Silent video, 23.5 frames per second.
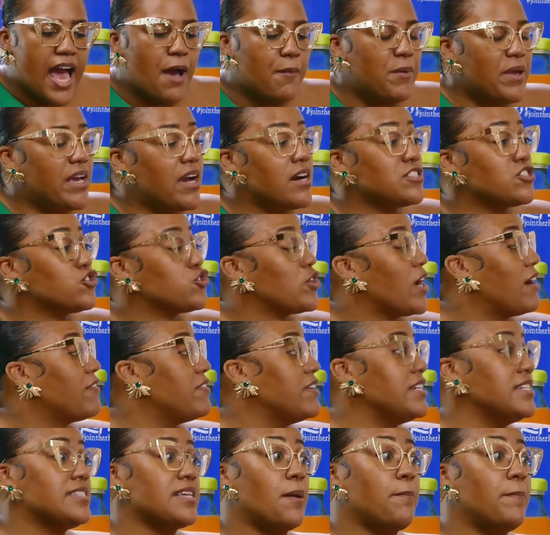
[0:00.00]
Because
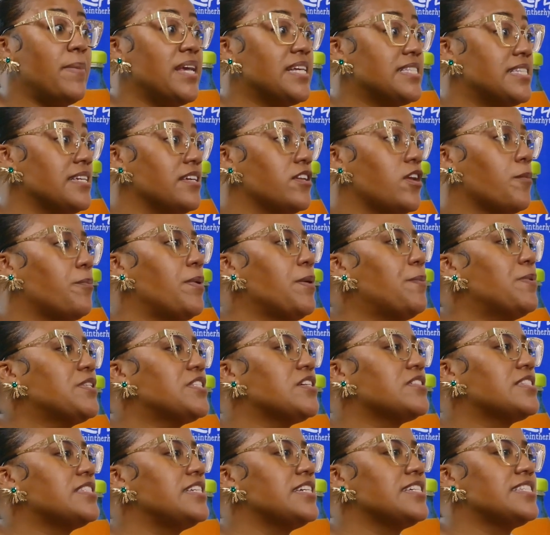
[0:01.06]
traveling is a big thing, you know. People
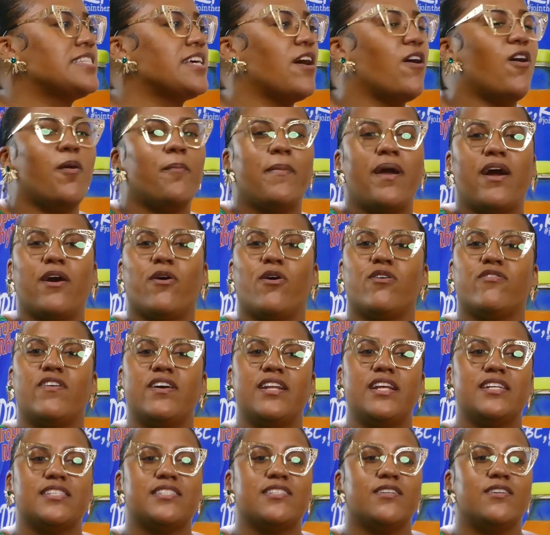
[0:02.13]
just think, say, oh, may I go over
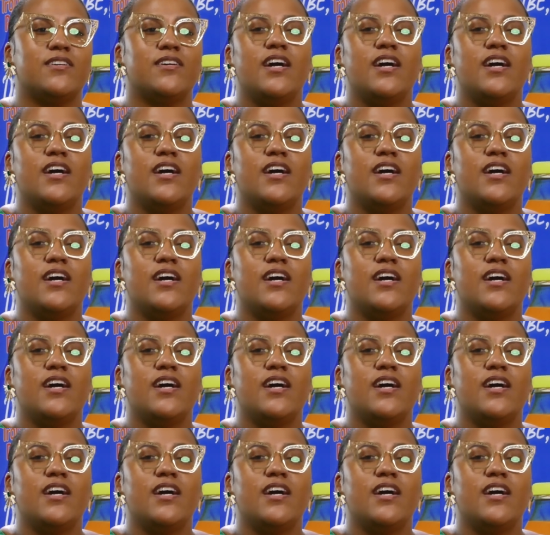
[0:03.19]
there so